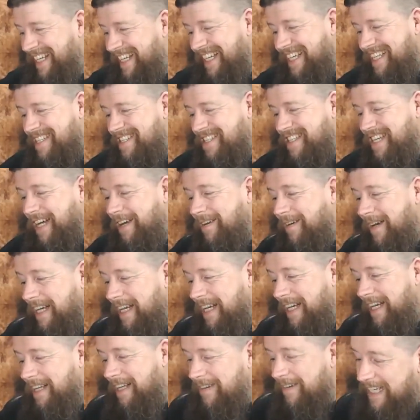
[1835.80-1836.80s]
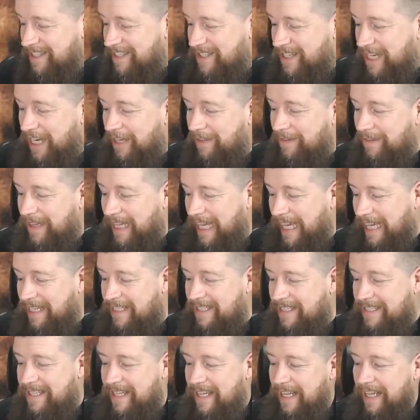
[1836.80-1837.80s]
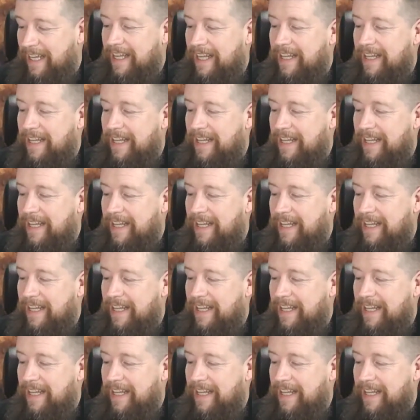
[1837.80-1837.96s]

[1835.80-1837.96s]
So anyway, so that